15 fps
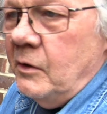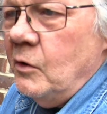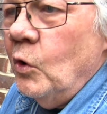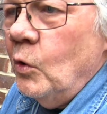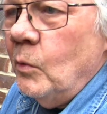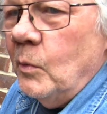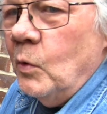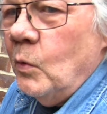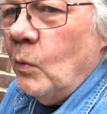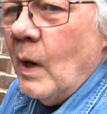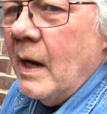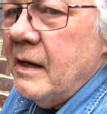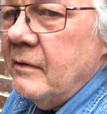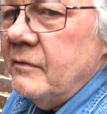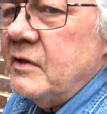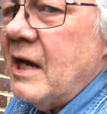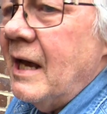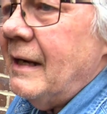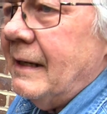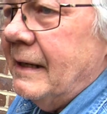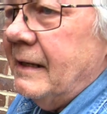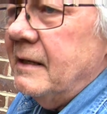normal way of
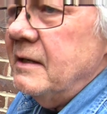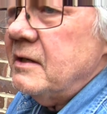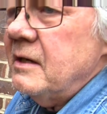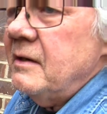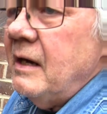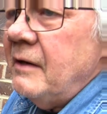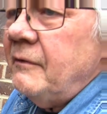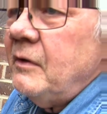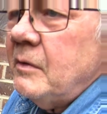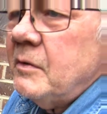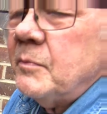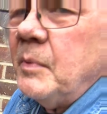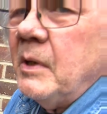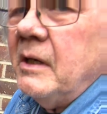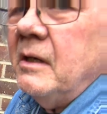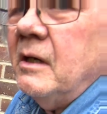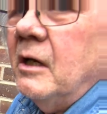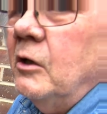telling is that if it's been